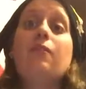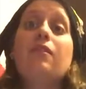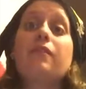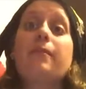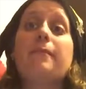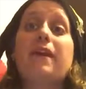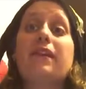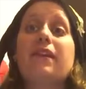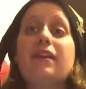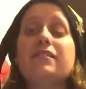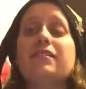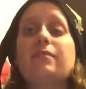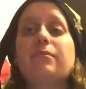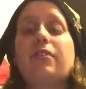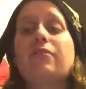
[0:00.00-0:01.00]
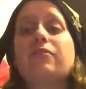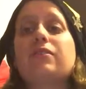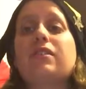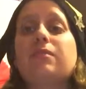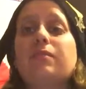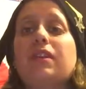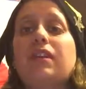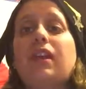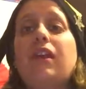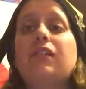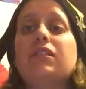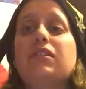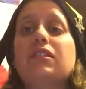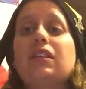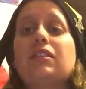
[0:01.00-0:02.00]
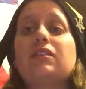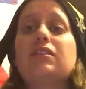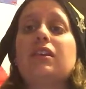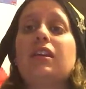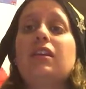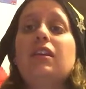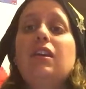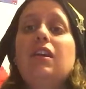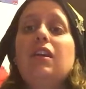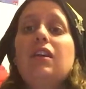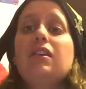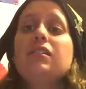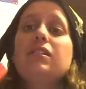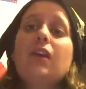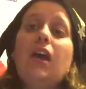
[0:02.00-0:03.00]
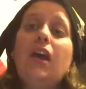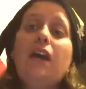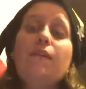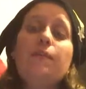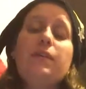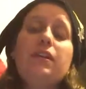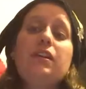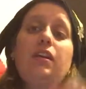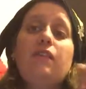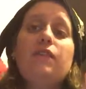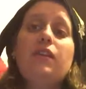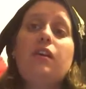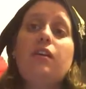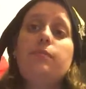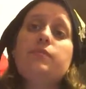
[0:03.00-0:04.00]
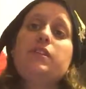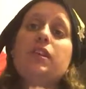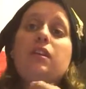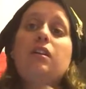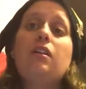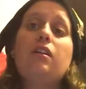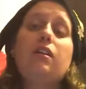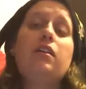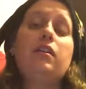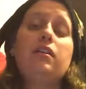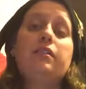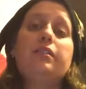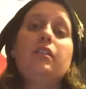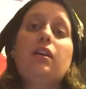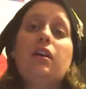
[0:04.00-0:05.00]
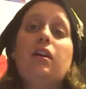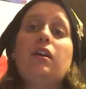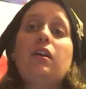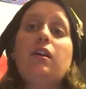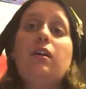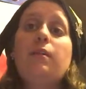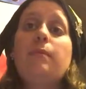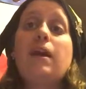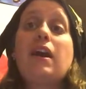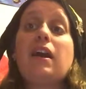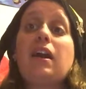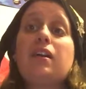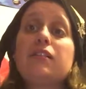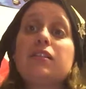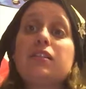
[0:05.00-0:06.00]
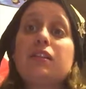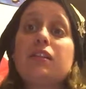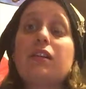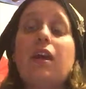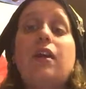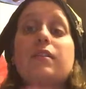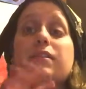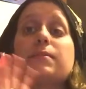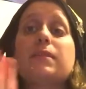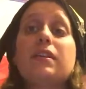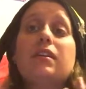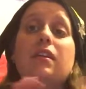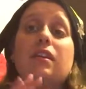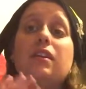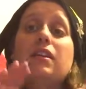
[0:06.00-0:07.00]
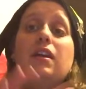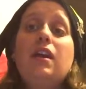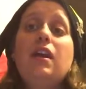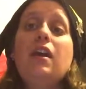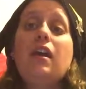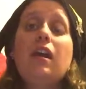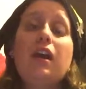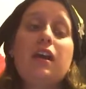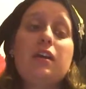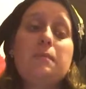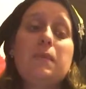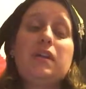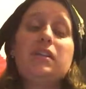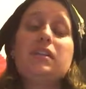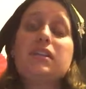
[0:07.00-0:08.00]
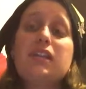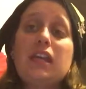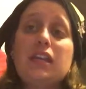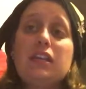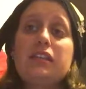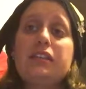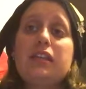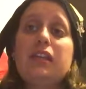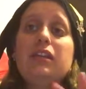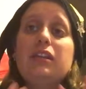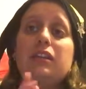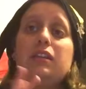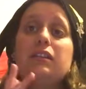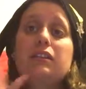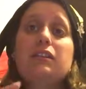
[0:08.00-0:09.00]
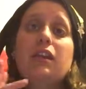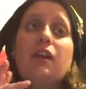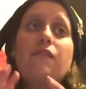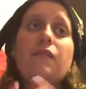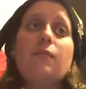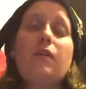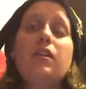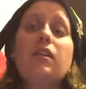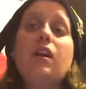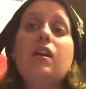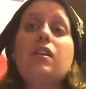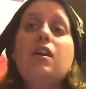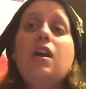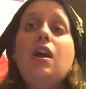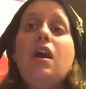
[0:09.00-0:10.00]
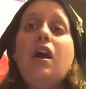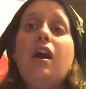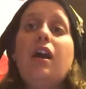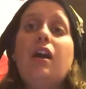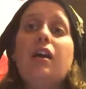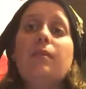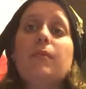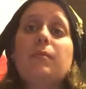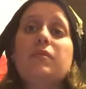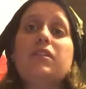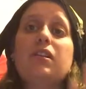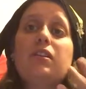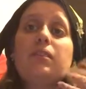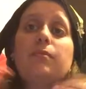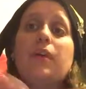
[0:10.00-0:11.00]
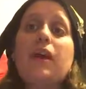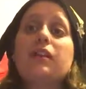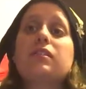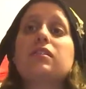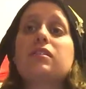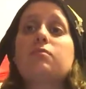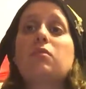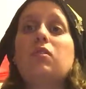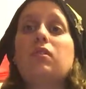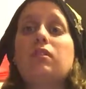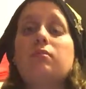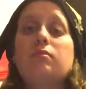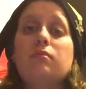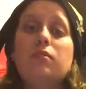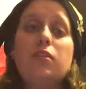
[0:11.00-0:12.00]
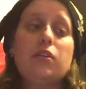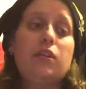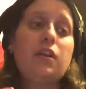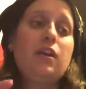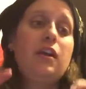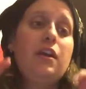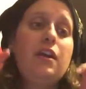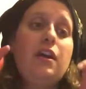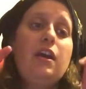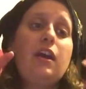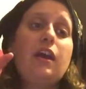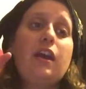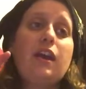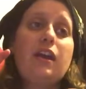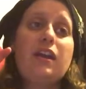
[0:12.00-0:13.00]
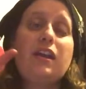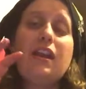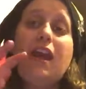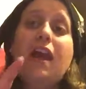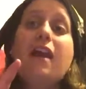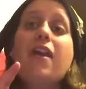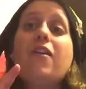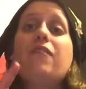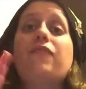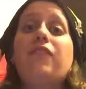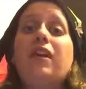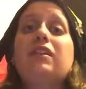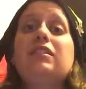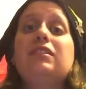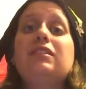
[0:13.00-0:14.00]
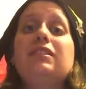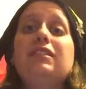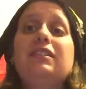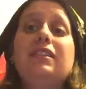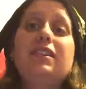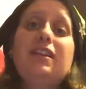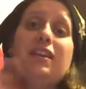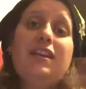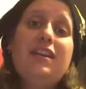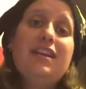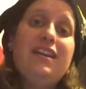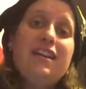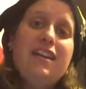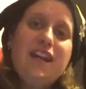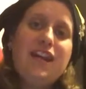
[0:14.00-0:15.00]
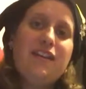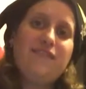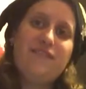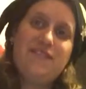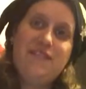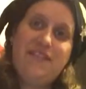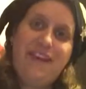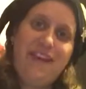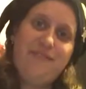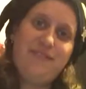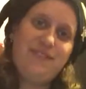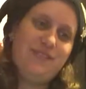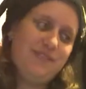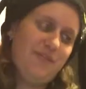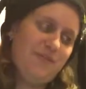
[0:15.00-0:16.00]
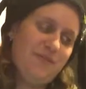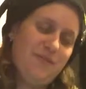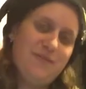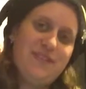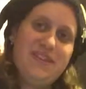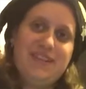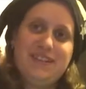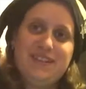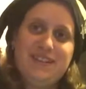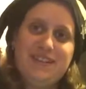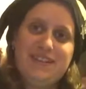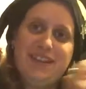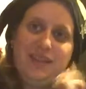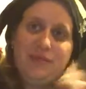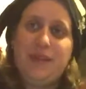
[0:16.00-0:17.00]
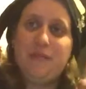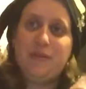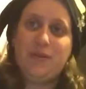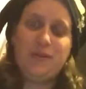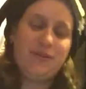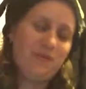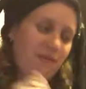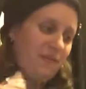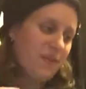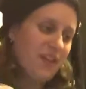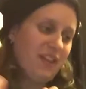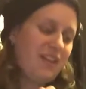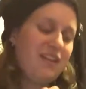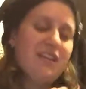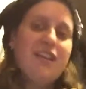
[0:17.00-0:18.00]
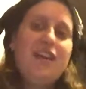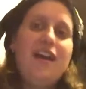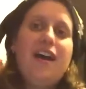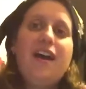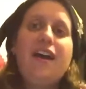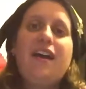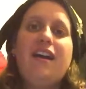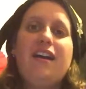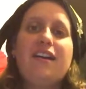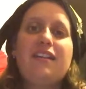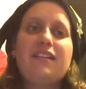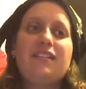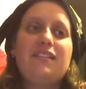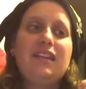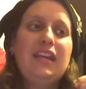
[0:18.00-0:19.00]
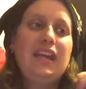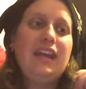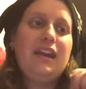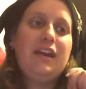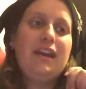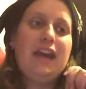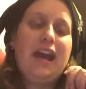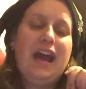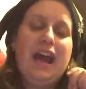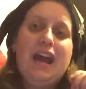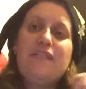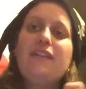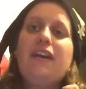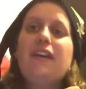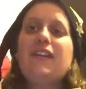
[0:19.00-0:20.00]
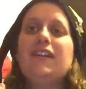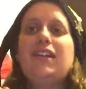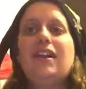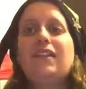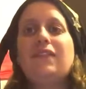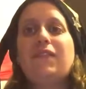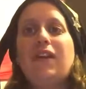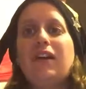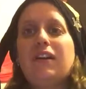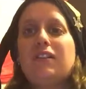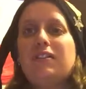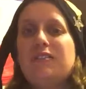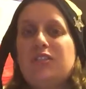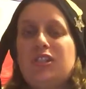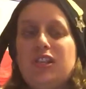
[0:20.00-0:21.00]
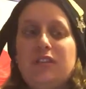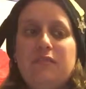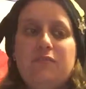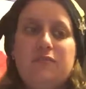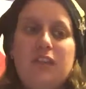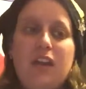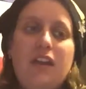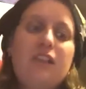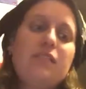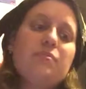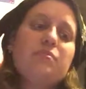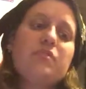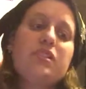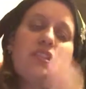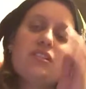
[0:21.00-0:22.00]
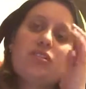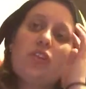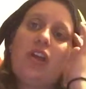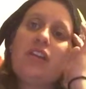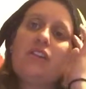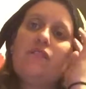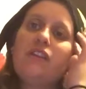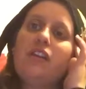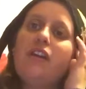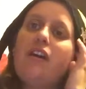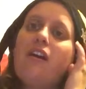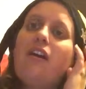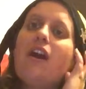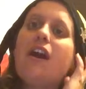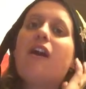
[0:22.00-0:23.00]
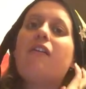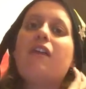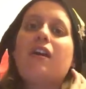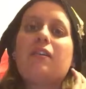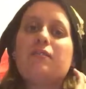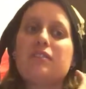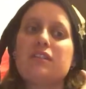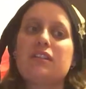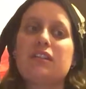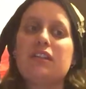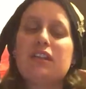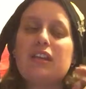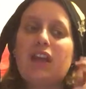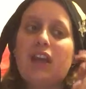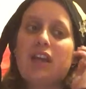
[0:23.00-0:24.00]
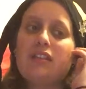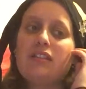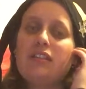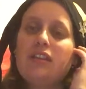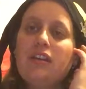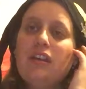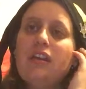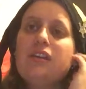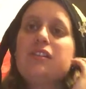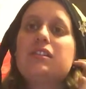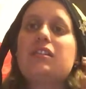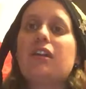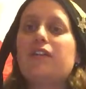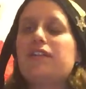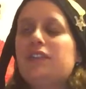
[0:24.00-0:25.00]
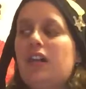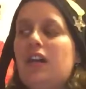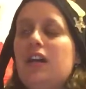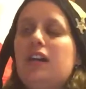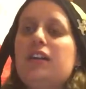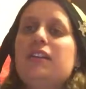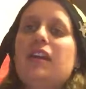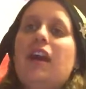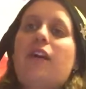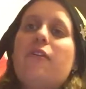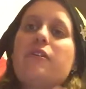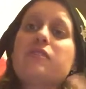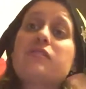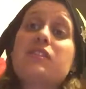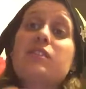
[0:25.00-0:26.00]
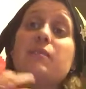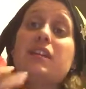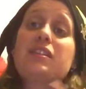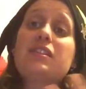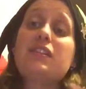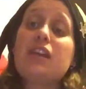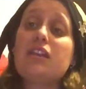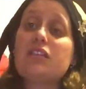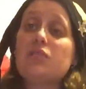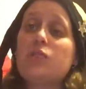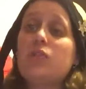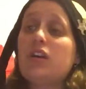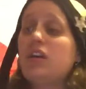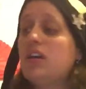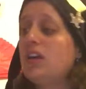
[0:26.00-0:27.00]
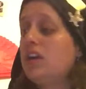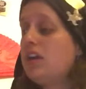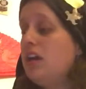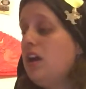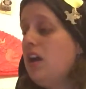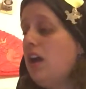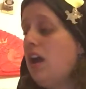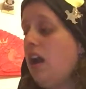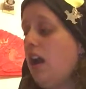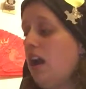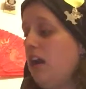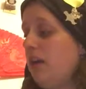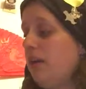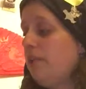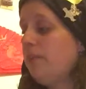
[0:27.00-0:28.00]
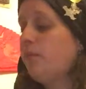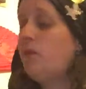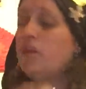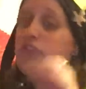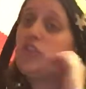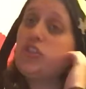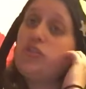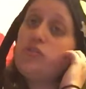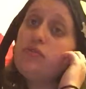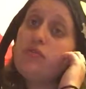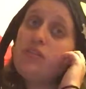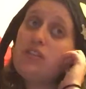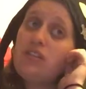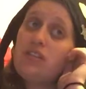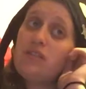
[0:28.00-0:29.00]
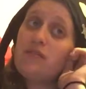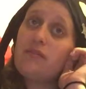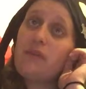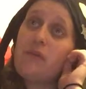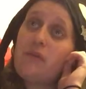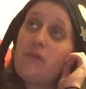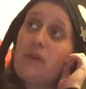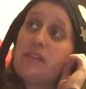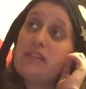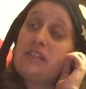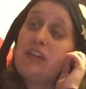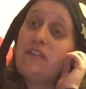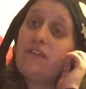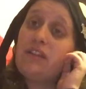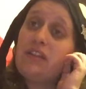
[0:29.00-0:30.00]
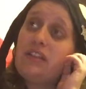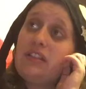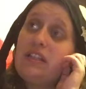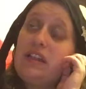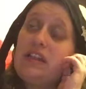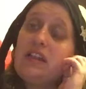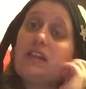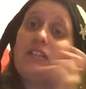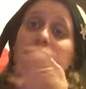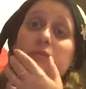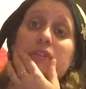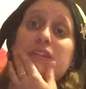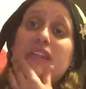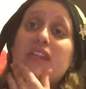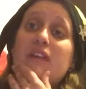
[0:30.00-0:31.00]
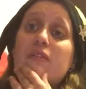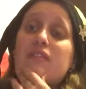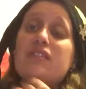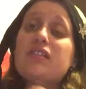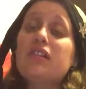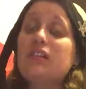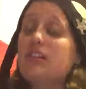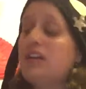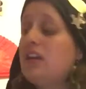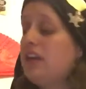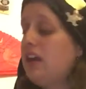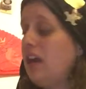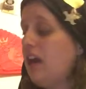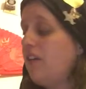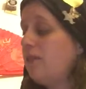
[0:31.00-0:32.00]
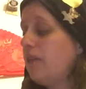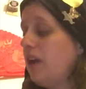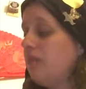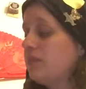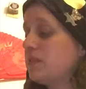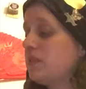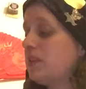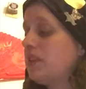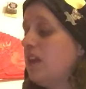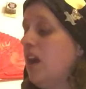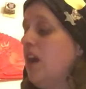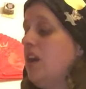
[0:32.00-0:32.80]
Welcome back, guys. I'm your host, Keyblade Carry 2010. So I have a bit of an update on my Elsa cosplay and my skit stuff and whatnot. I'm starting to practice more and more, and now finally, if you don't know what this is, I'm going to reveal it. I've had a lot of hardship times in trying to figure out how I was gonna get stuff done, how I was gonna make things work. What shoes was definitely another one that I was gonna have problems with.